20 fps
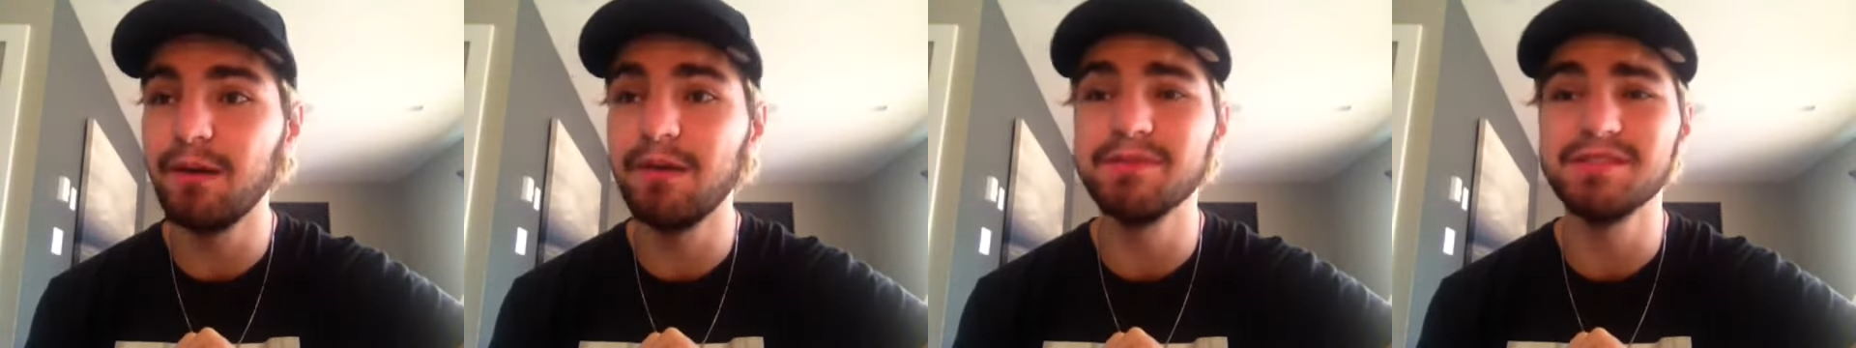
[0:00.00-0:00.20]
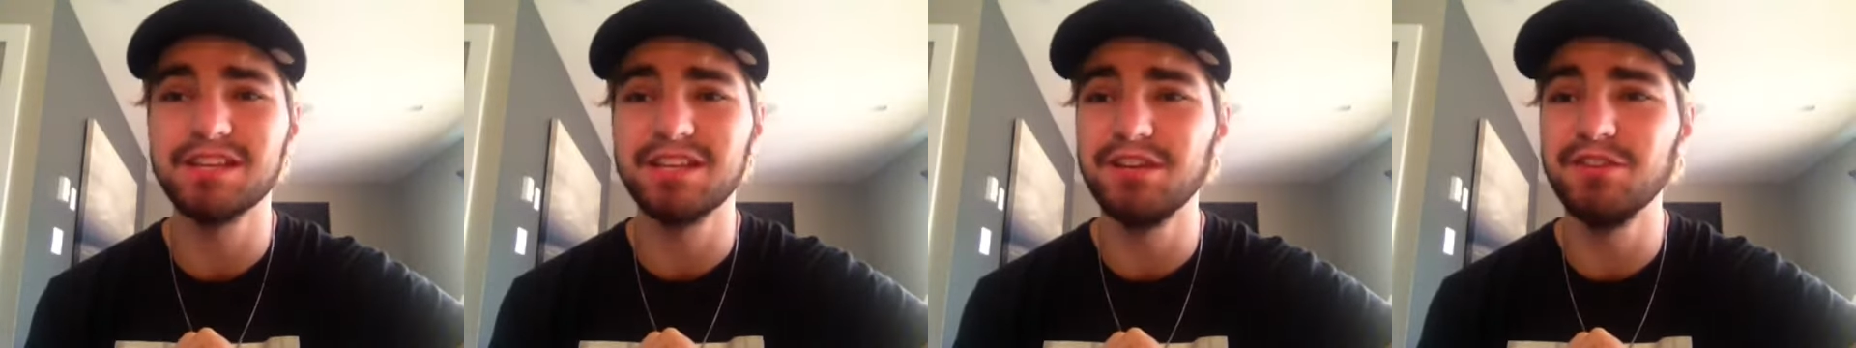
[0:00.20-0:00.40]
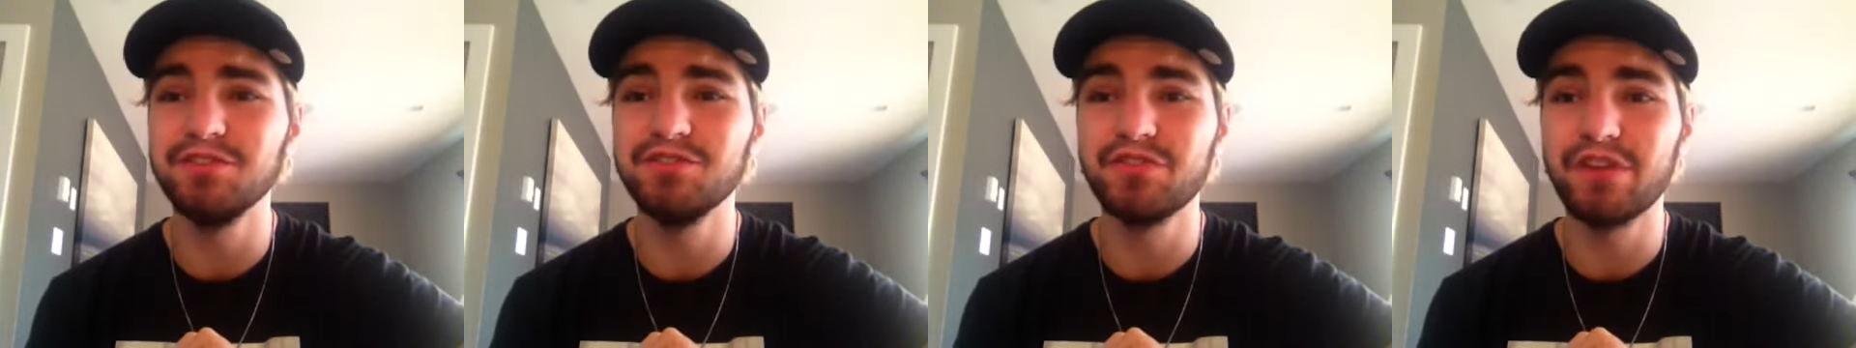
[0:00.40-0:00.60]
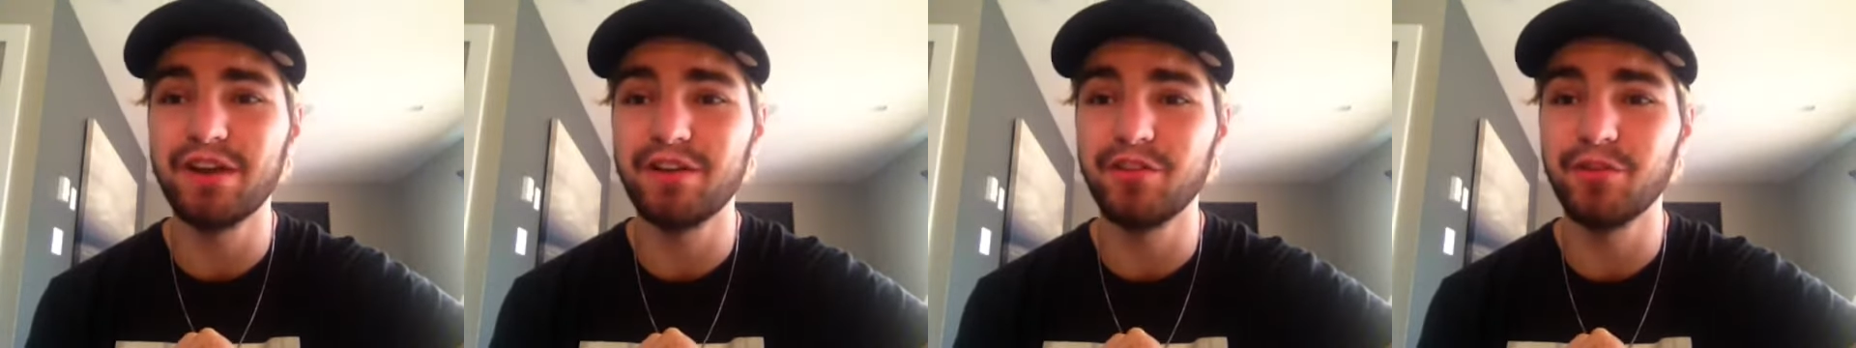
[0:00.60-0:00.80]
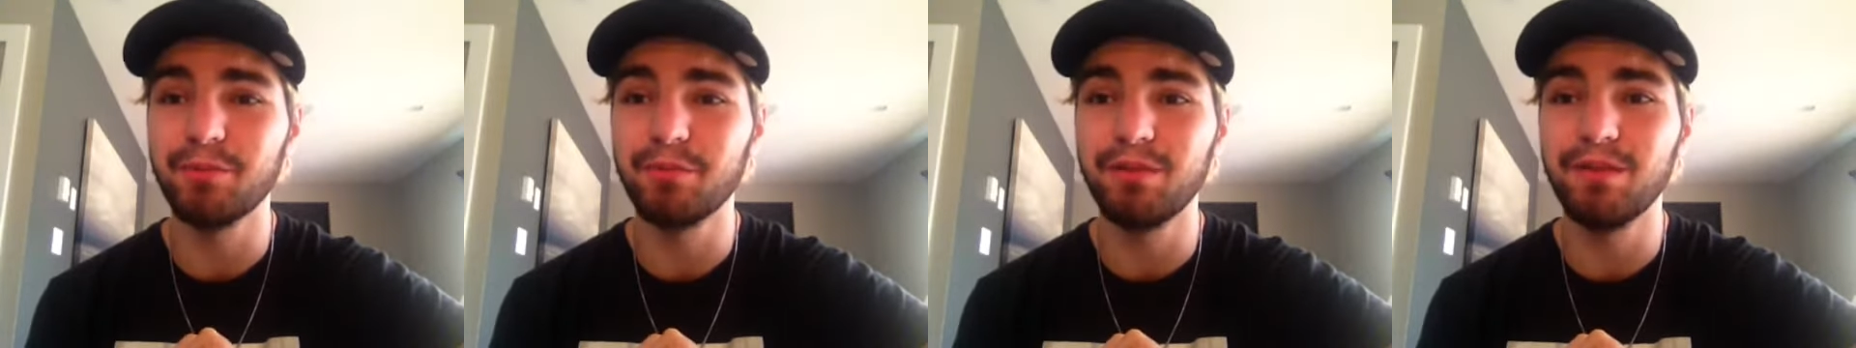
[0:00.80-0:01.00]
I was a huge fan
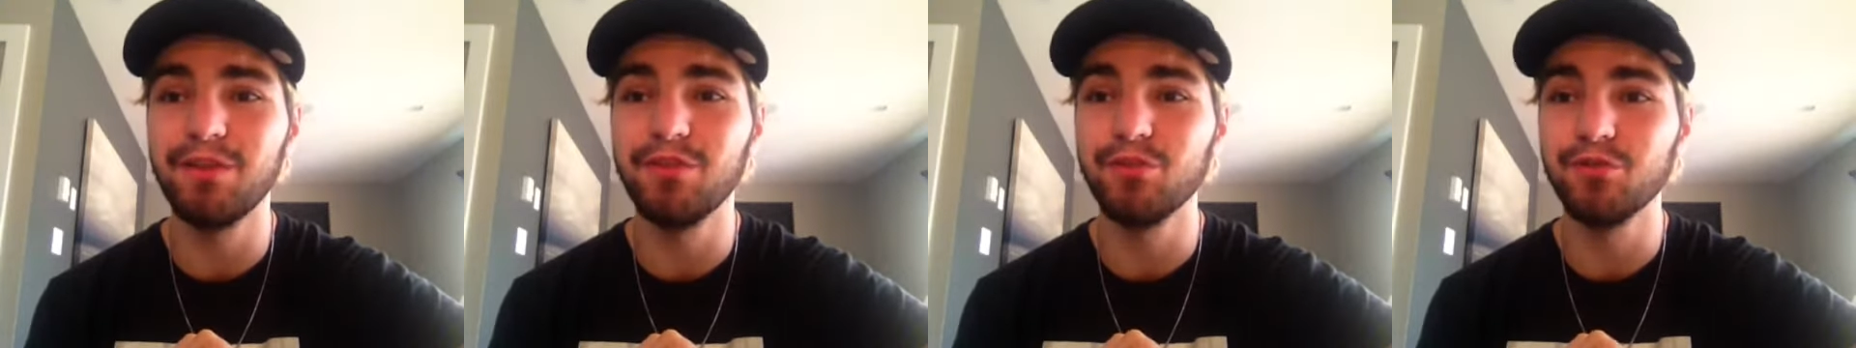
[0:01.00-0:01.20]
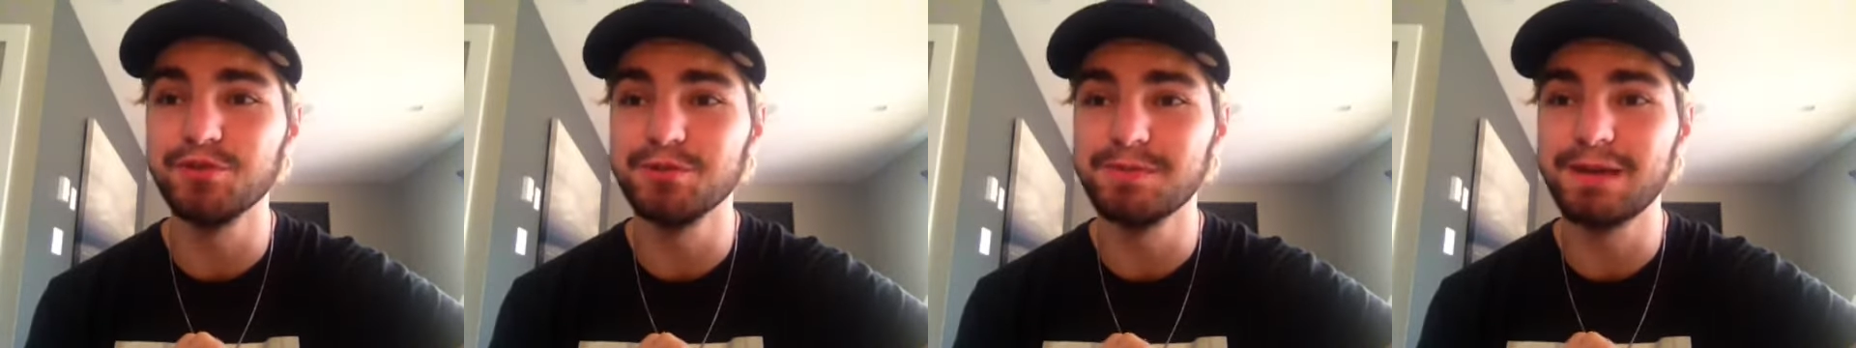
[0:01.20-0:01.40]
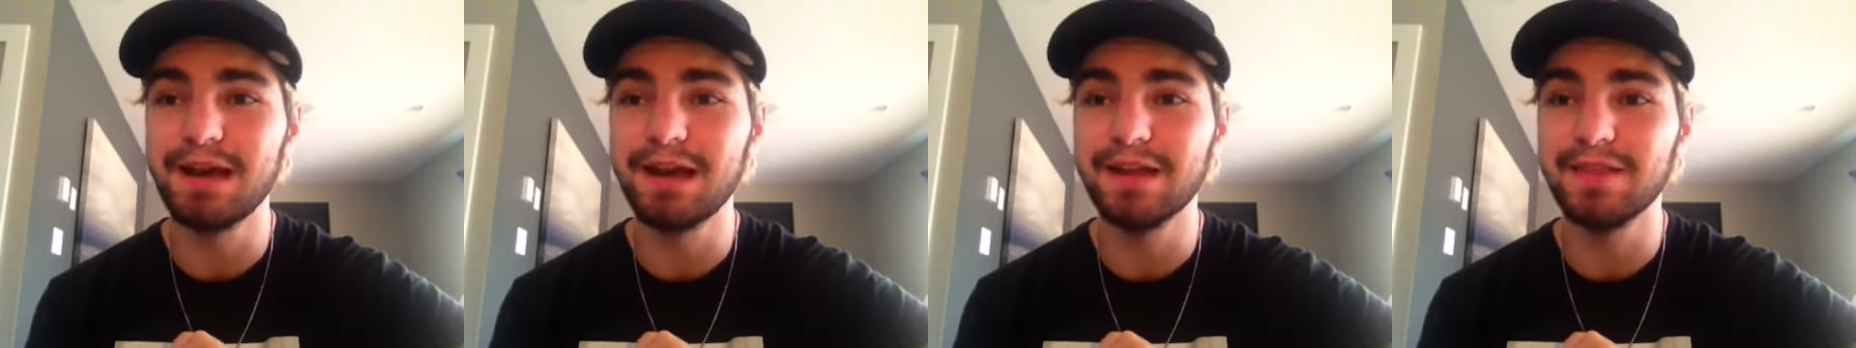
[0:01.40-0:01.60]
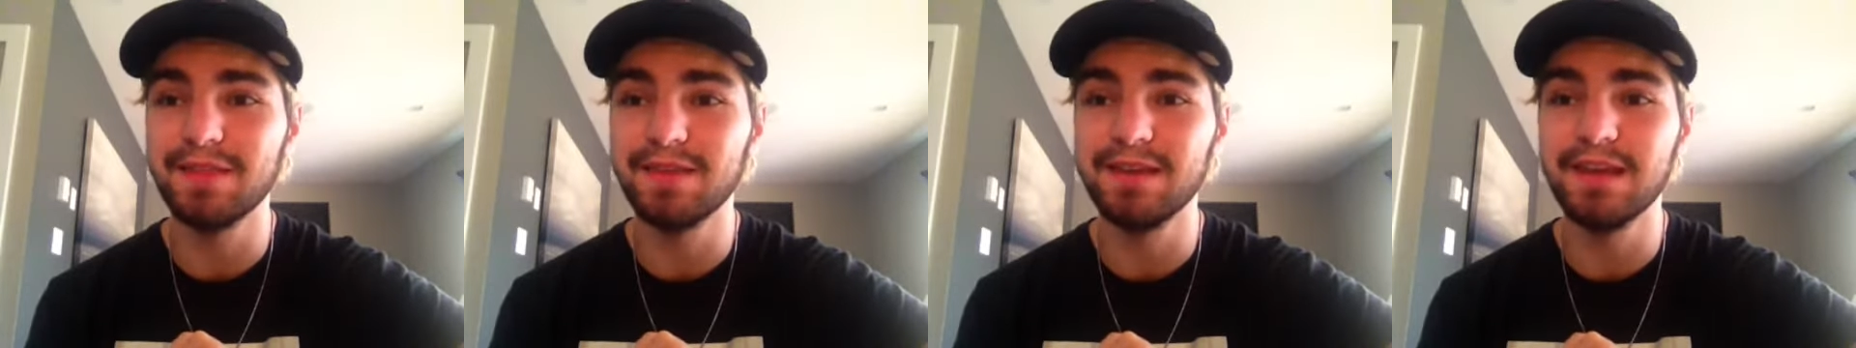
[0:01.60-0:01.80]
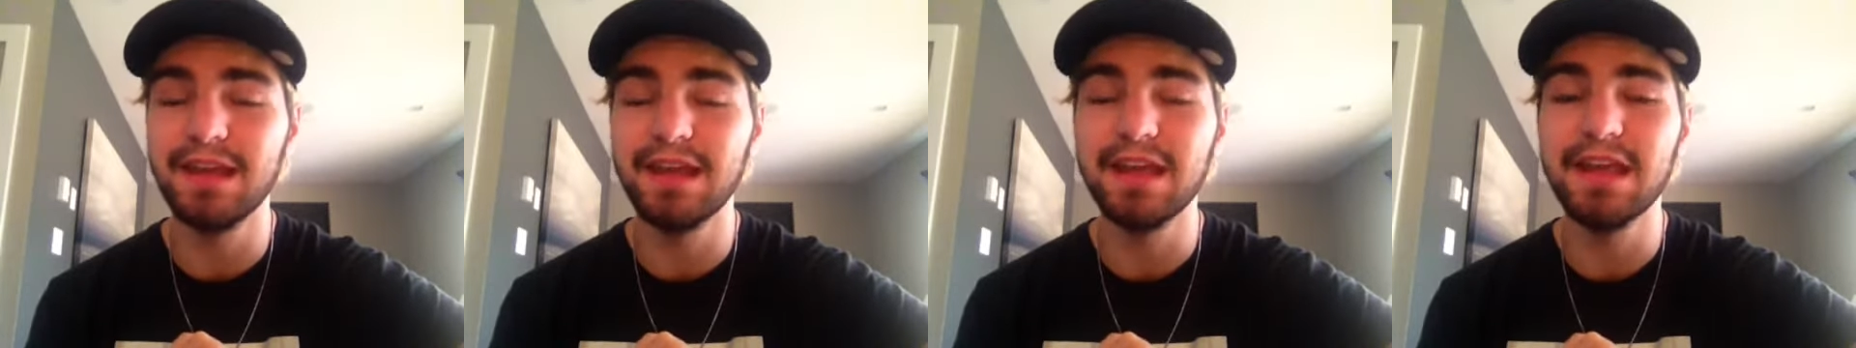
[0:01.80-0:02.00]
of their playthroughs back in the
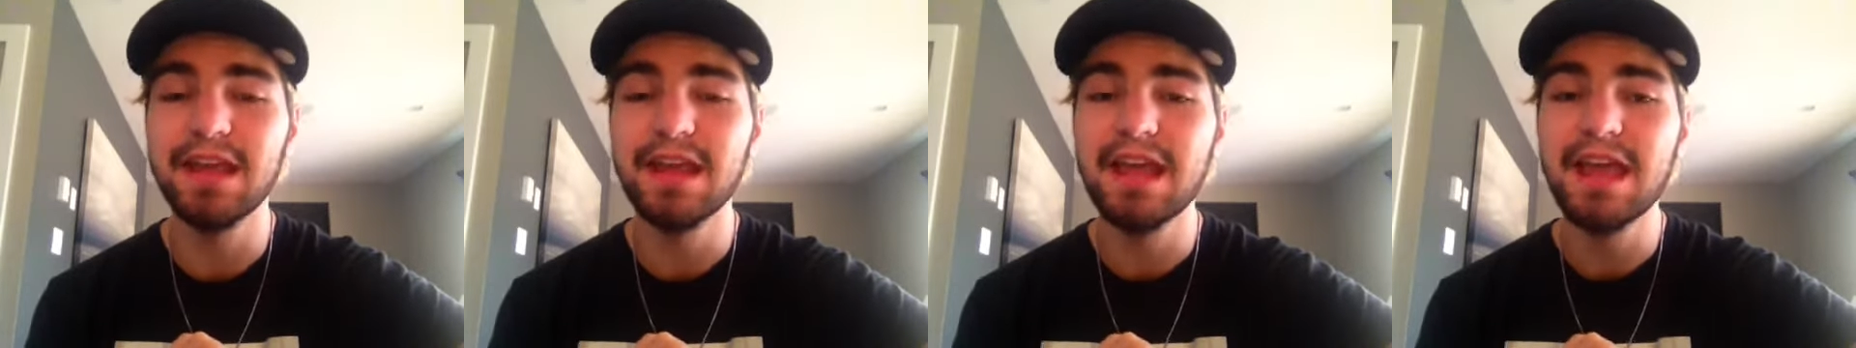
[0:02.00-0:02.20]
day.